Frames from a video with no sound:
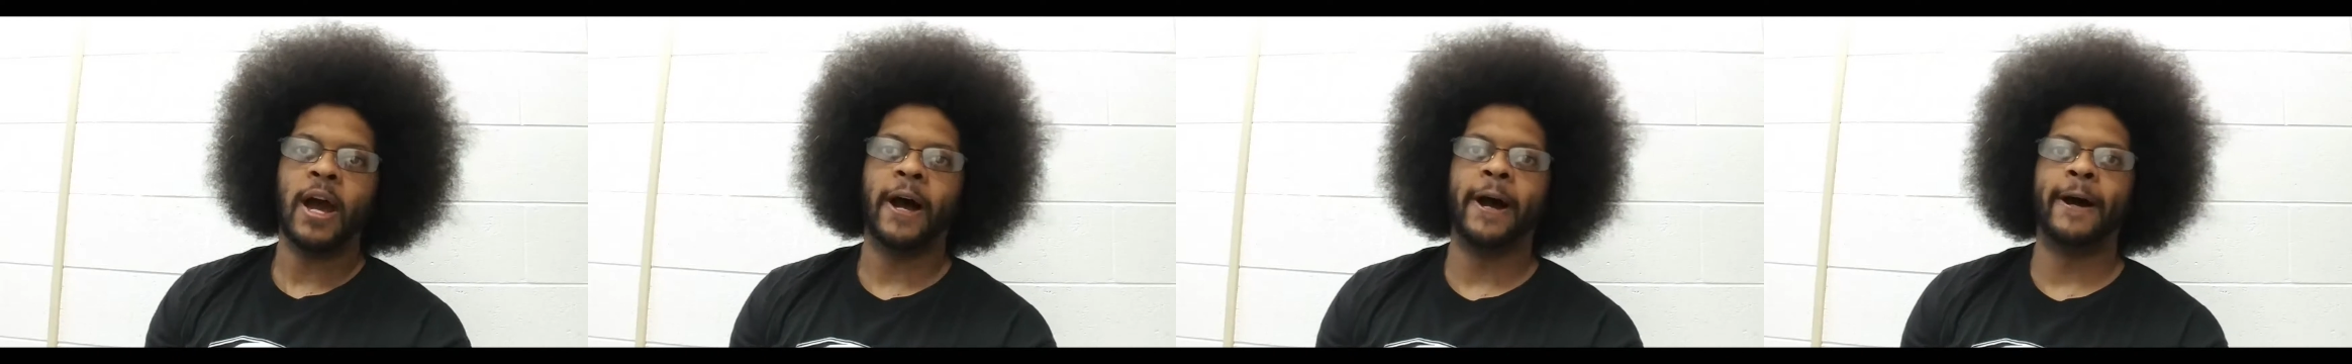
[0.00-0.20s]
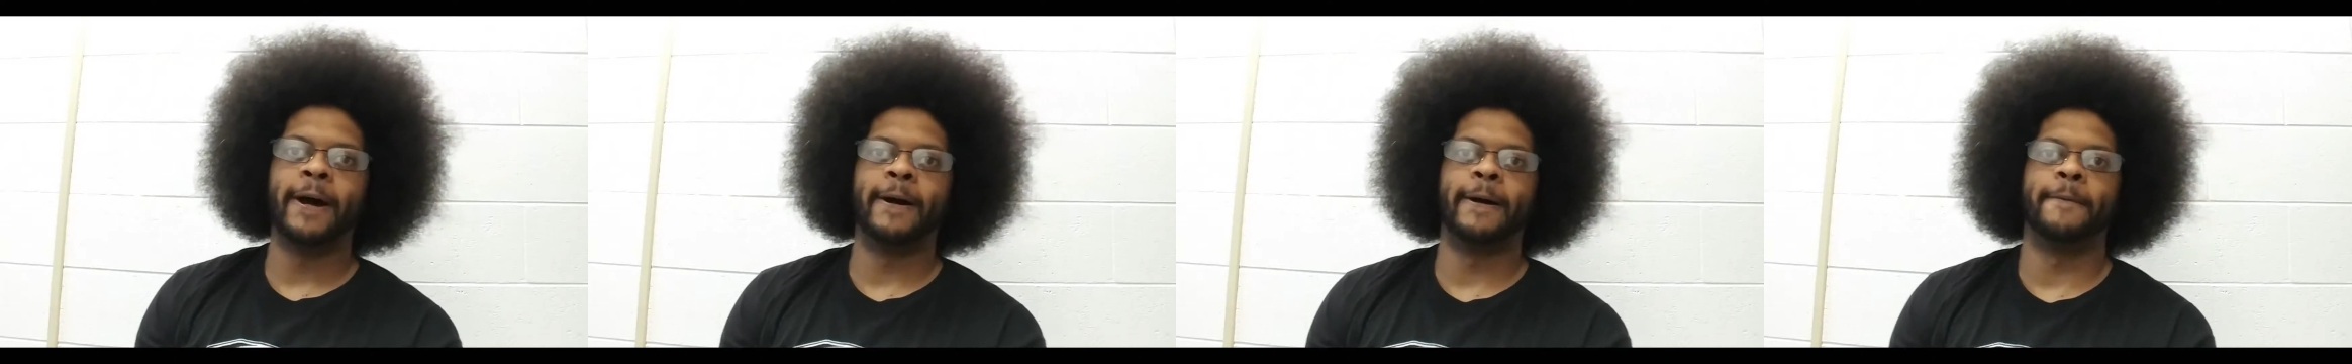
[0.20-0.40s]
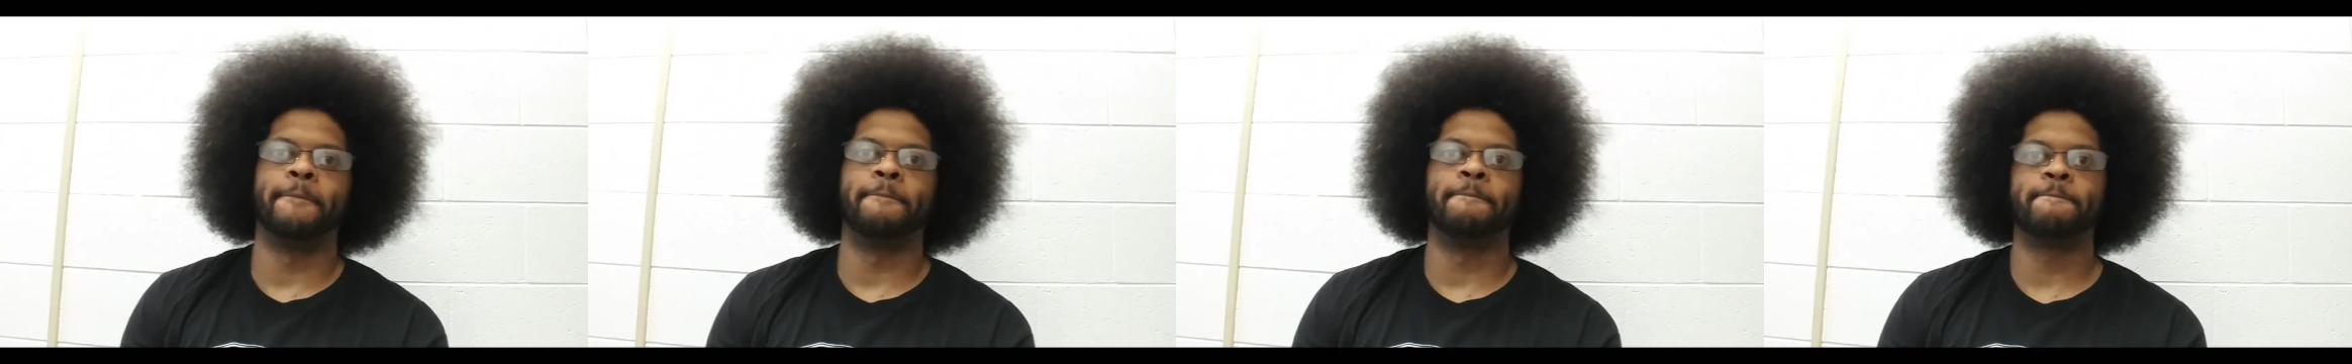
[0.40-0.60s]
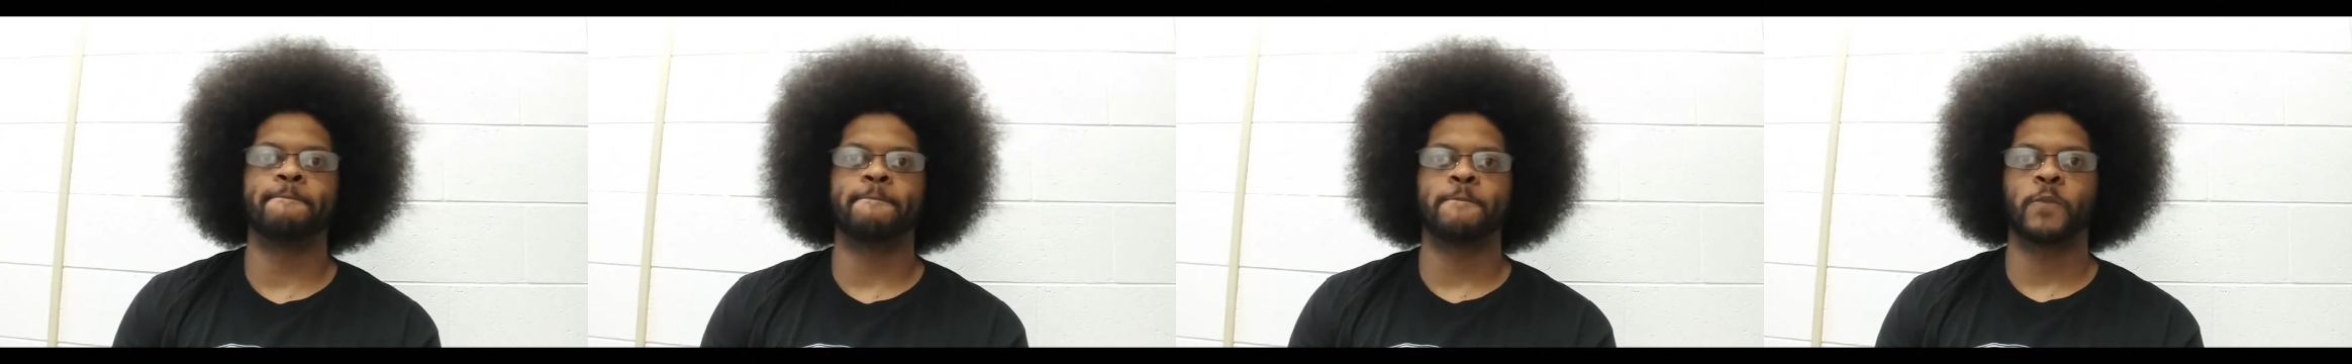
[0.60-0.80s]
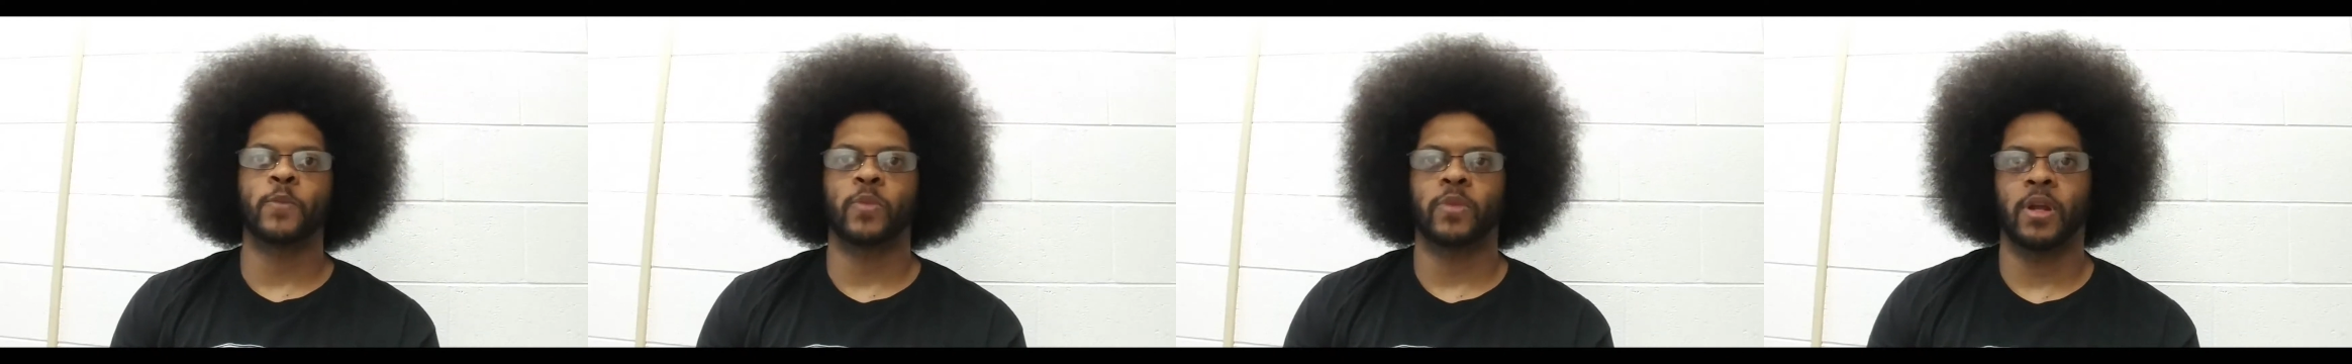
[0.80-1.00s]

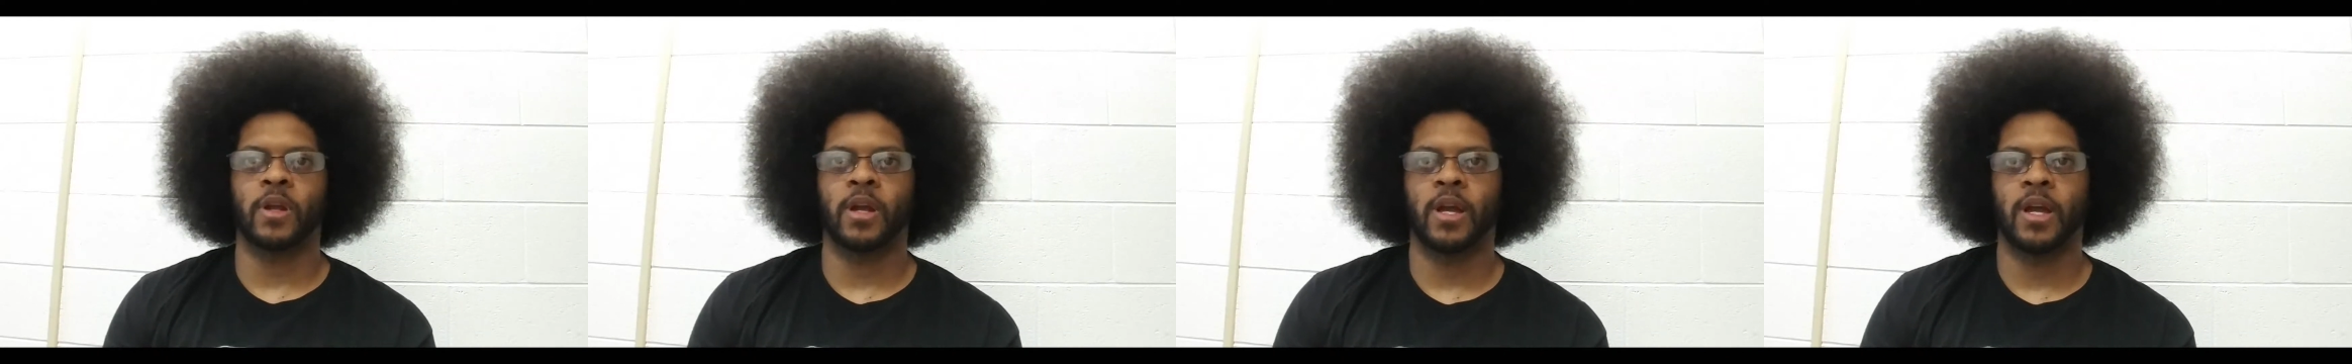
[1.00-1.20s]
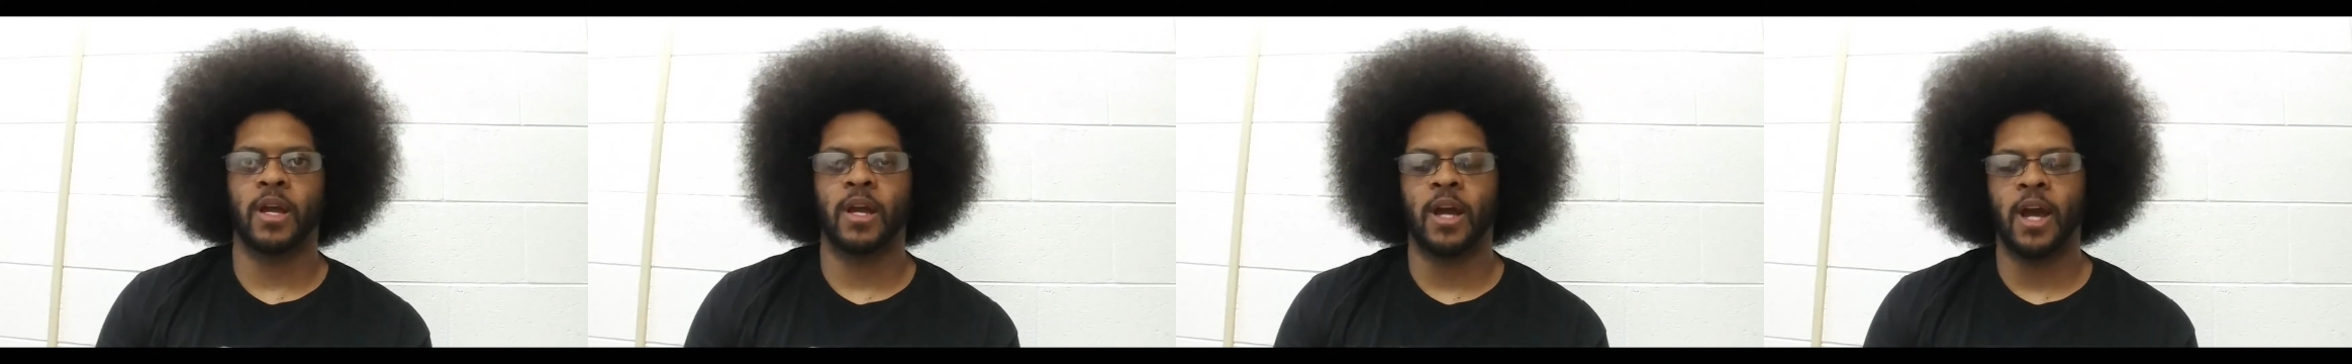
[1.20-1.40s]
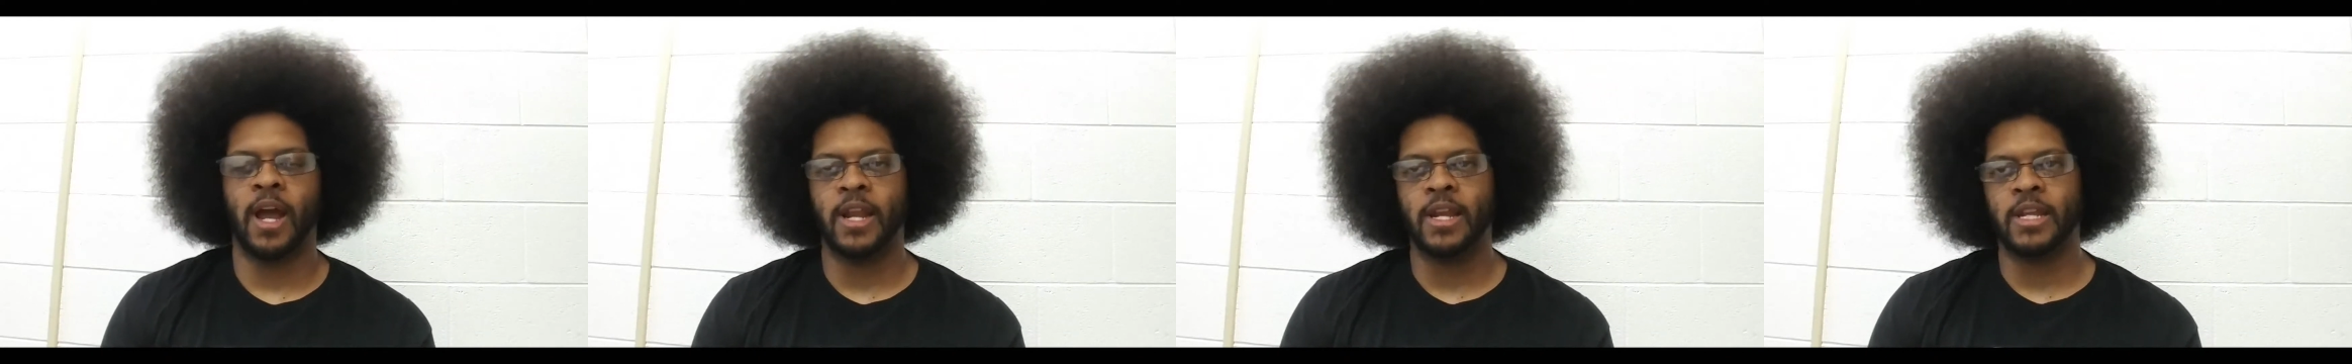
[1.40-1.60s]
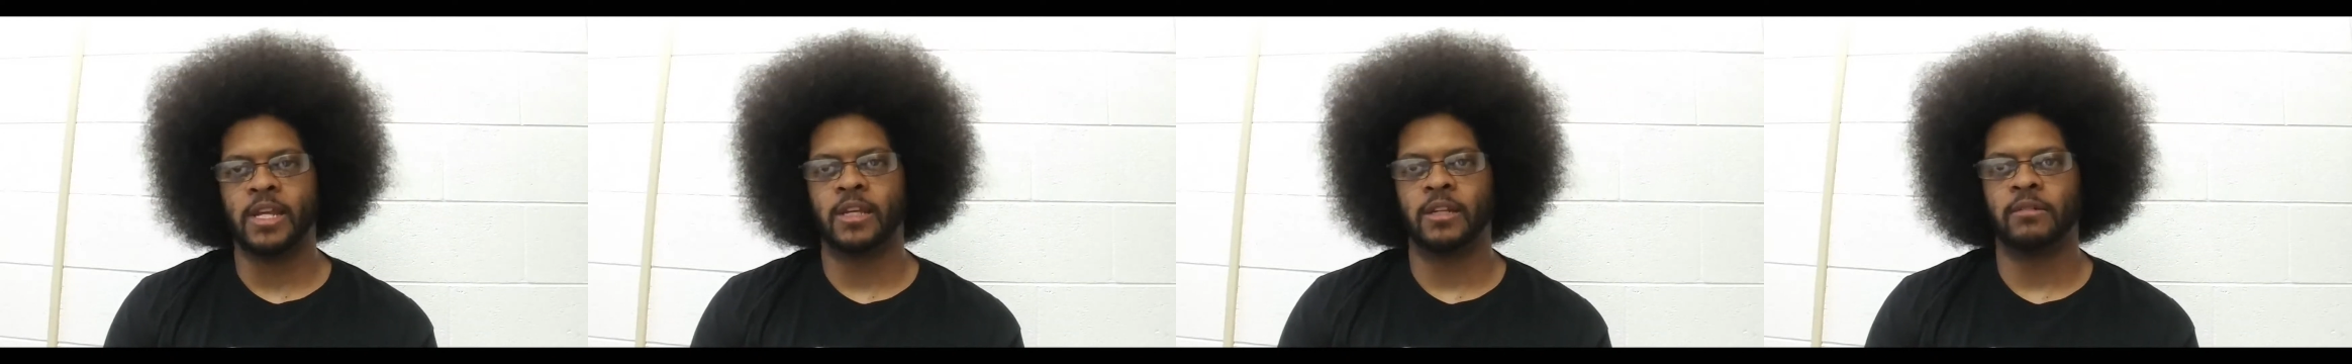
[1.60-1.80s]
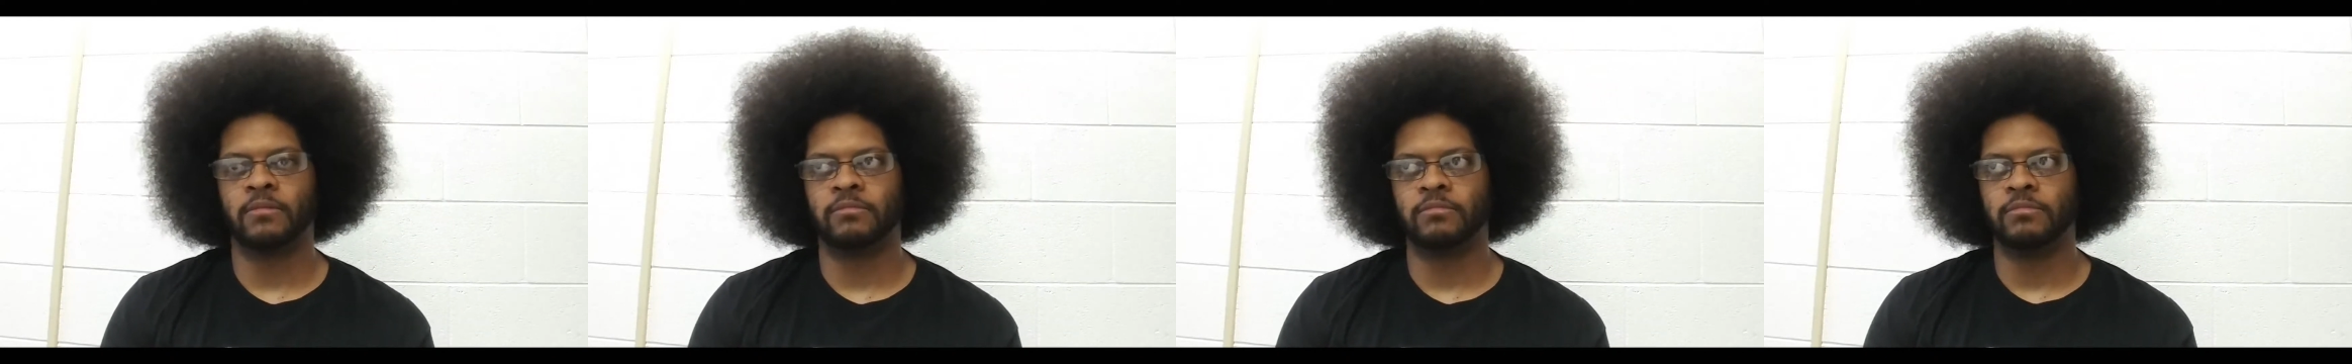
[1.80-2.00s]
I
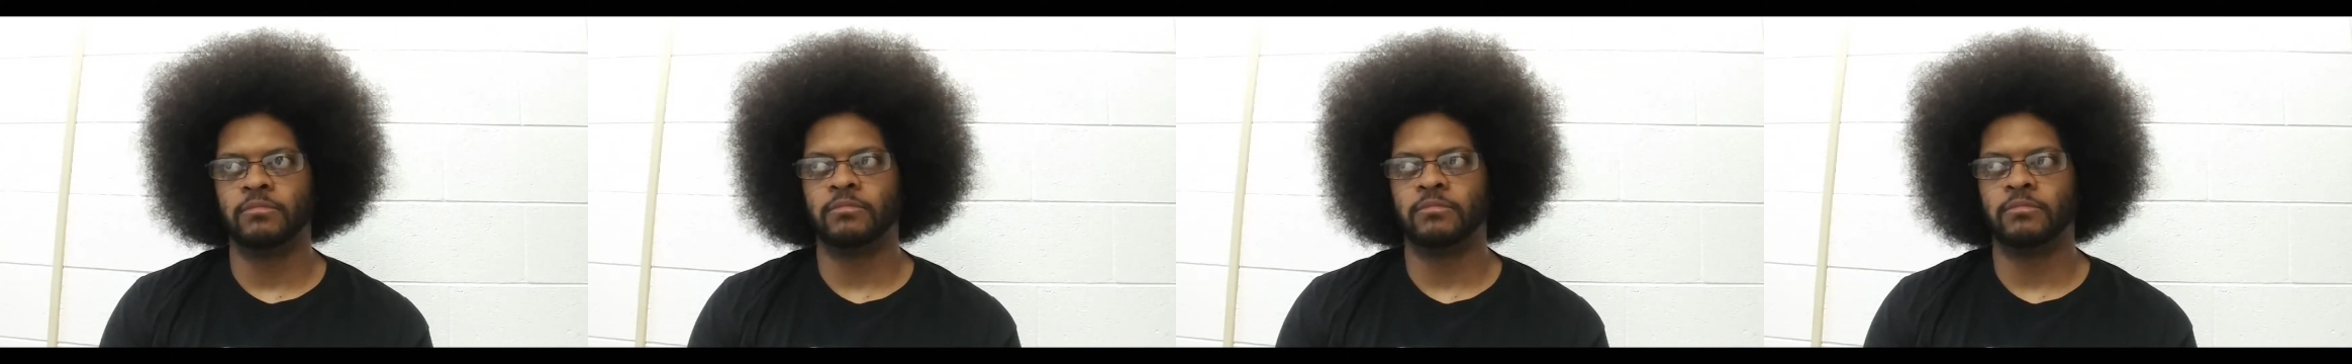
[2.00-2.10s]
need